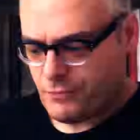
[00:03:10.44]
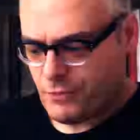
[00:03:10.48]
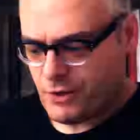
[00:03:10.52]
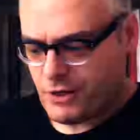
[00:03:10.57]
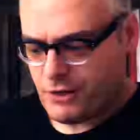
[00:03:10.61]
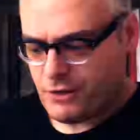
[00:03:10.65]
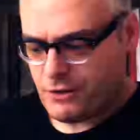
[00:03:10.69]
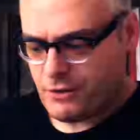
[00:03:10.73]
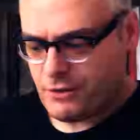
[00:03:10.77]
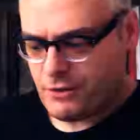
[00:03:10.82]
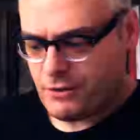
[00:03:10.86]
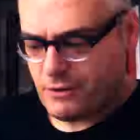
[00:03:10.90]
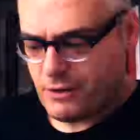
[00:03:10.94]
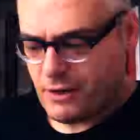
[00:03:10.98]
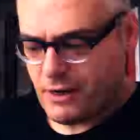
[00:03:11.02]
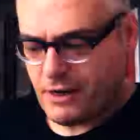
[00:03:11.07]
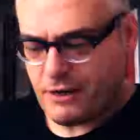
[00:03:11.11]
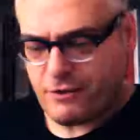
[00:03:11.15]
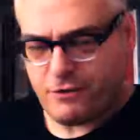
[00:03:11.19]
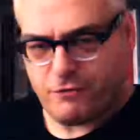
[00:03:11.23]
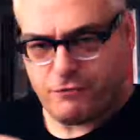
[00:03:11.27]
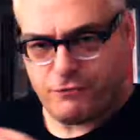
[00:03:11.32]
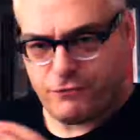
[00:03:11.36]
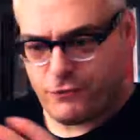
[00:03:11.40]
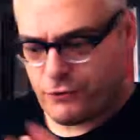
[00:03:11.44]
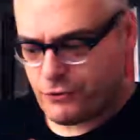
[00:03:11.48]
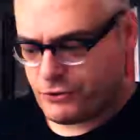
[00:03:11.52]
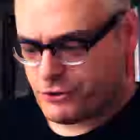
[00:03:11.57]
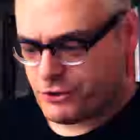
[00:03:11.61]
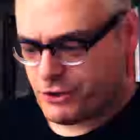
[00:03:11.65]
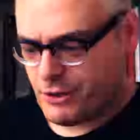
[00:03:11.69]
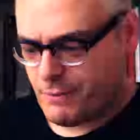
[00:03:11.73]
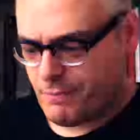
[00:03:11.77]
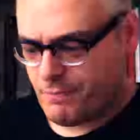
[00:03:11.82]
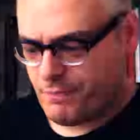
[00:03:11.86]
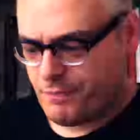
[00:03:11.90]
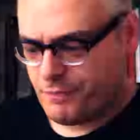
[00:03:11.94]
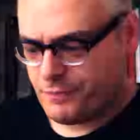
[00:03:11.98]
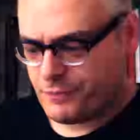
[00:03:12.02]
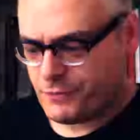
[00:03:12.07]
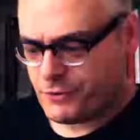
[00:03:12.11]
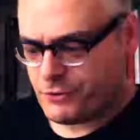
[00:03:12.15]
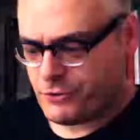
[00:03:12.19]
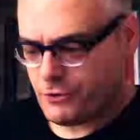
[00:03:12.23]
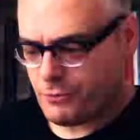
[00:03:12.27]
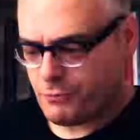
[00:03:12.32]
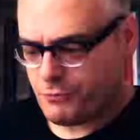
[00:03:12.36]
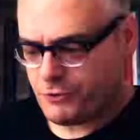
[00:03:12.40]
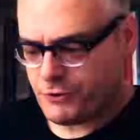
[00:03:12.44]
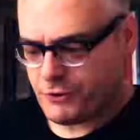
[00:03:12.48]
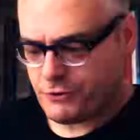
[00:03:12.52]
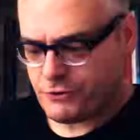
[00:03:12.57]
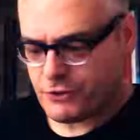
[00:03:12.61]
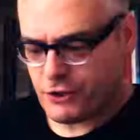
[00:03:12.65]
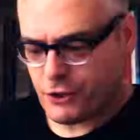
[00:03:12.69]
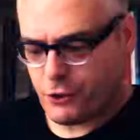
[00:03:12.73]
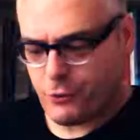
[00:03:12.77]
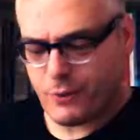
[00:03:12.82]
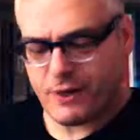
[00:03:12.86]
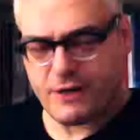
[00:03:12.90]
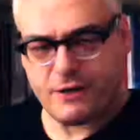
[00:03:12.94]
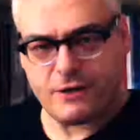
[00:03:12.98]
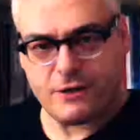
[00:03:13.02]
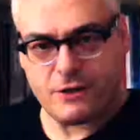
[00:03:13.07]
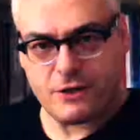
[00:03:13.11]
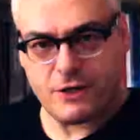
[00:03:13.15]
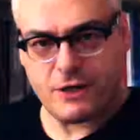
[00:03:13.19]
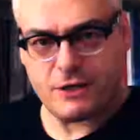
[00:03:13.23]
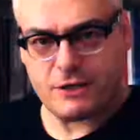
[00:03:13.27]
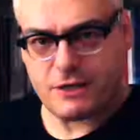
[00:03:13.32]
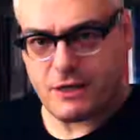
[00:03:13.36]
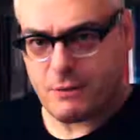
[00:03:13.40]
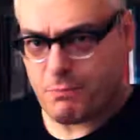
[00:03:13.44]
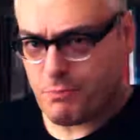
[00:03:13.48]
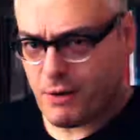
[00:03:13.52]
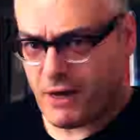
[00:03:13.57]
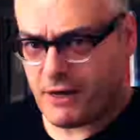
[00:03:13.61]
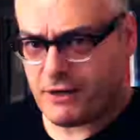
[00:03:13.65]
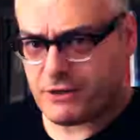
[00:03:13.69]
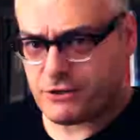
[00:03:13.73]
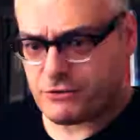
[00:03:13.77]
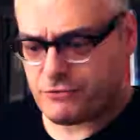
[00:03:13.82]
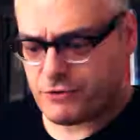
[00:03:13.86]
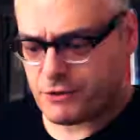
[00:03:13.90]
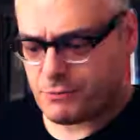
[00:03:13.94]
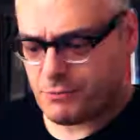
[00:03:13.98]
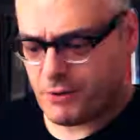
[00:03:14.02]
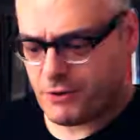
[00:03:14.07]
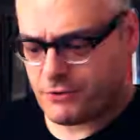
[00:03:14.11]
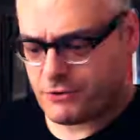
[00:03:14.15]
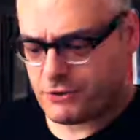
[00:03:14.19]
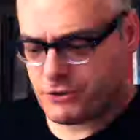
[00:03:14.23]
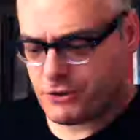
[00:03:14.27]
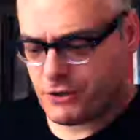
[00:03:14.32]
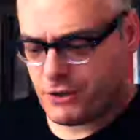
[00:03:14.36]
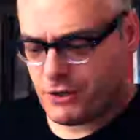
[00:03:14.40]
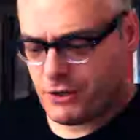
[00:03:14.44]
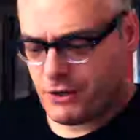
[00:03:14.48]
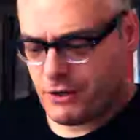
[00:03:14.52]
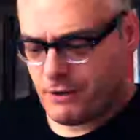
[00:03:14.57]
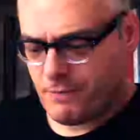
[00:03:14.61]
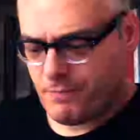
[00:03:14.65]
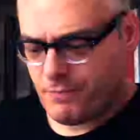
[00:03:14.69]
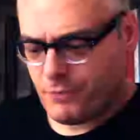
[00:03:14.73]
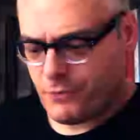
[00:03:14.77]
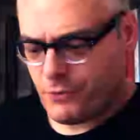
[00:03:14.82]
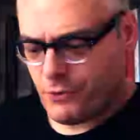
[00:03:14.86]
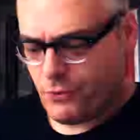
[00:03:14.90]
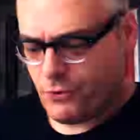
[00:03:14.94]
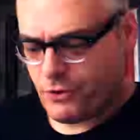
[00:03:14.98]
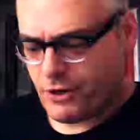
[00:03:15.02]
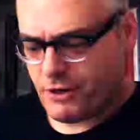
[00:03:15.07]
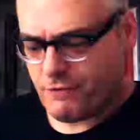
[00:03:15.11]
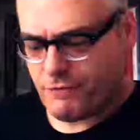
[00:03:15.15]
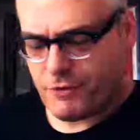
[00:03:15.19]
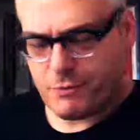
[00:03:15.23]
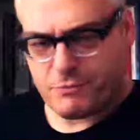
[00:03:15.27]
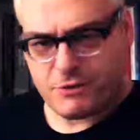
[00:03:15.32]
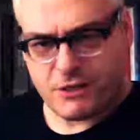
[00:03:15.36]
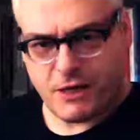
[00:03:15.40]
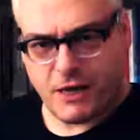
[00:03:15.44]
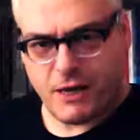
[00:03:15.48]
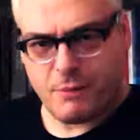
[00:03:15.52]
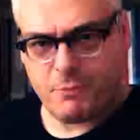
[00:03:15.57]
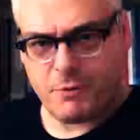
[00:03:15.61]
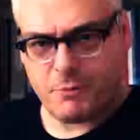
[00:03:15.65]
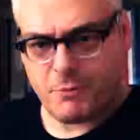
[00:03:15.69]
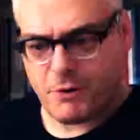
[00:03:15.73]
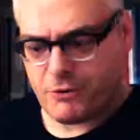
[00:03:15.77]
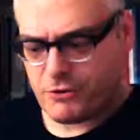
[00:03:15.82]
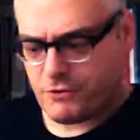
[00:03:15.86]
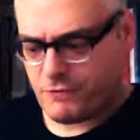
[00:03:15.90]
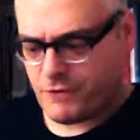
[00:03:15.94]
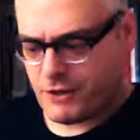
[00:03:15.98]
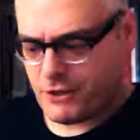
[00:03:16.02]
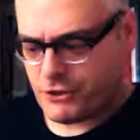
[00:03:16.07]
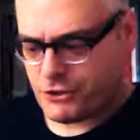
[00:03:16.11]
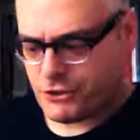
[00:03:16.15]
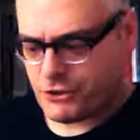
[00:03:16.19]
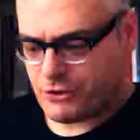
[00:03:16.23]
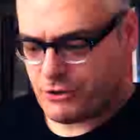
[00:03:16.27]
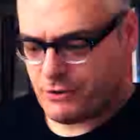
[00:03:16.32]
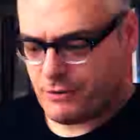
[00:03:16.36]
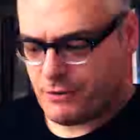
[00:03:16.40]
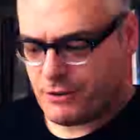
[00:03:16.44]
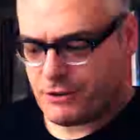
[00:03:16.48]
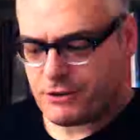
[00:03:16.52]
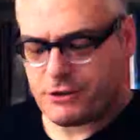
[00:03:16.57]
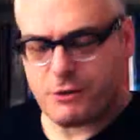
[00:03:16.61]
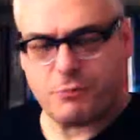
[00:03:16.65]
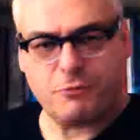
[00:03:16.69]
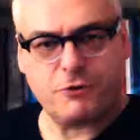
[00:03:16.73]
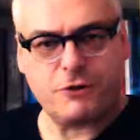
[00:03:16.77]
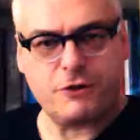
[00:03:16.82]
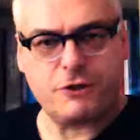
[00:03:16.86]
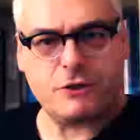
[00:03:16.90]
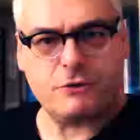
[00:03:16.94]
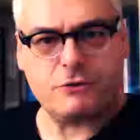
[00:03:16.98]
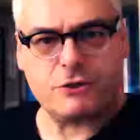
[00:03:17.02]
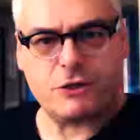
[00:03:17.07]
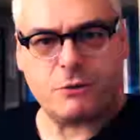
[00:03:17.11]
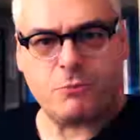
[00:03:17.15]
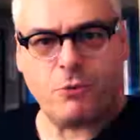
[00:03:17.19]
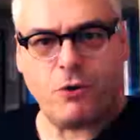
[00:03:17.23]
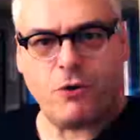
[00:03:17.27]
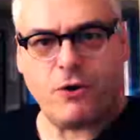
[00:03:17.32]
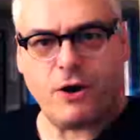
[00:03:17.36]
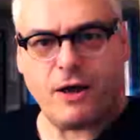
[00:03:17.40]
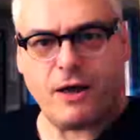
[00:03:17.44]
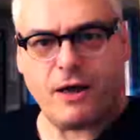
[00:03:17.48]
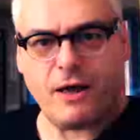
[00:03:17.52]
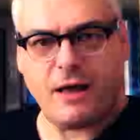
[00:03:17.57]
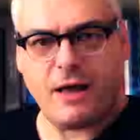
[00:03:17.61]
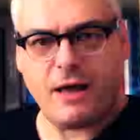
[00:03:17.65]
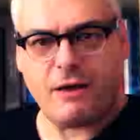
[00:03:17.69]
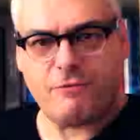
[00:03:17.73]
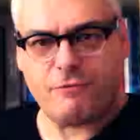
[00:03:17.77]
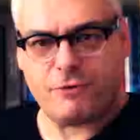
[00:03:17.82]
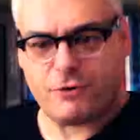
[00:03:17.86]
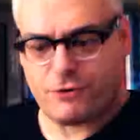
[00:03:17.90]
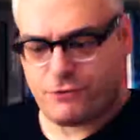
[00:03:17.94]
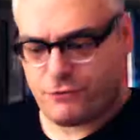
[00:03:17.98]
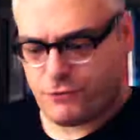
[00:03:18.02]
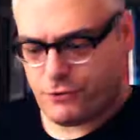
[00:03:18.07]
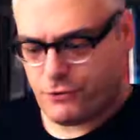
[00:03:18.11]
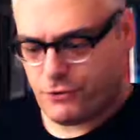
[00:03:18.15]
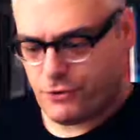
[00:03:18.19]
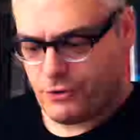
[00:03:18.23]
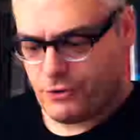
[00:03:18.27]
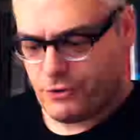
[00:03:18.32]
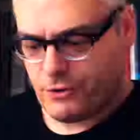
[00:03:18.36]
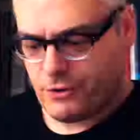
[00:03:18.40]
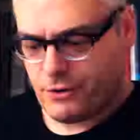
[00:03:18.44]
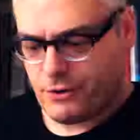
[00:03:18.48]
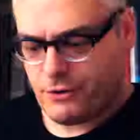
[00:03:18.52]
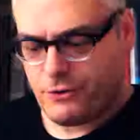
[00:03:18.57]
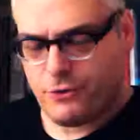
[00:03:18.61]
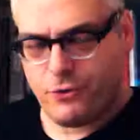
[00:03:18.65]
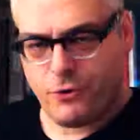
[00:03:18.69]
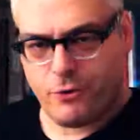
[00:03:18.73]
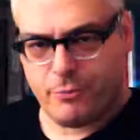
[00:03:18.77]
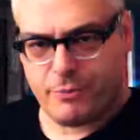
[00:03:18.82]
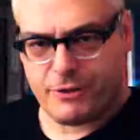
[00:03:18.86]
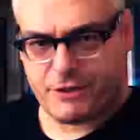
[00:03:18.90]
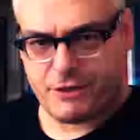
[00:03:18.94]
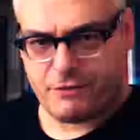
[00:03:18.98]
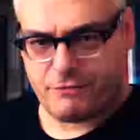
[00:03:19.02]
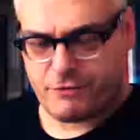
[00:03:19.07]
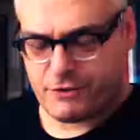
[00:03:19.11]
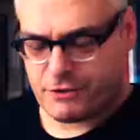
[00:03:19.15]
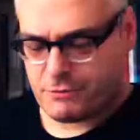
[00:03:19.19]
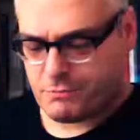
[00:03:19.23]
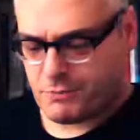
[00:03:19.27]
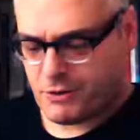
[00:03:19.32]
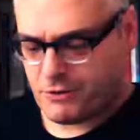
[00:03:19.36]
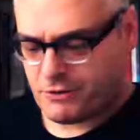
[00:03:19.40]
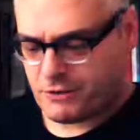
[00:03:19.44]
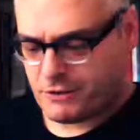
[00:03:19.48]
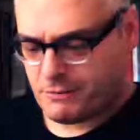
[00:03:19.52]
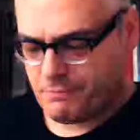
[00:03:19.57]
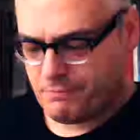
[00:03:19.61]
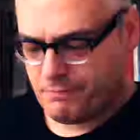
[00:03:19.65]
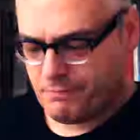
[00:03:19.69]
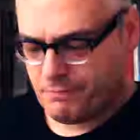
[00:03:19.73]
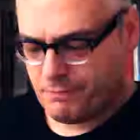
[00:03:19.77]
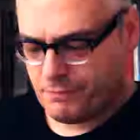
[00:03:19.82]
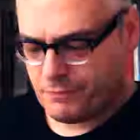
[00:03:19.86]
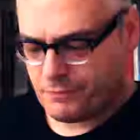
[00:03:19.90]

We can either force them to produce a quick and dirty biased response, or give them time and motivation to produce a more effortful, normative response.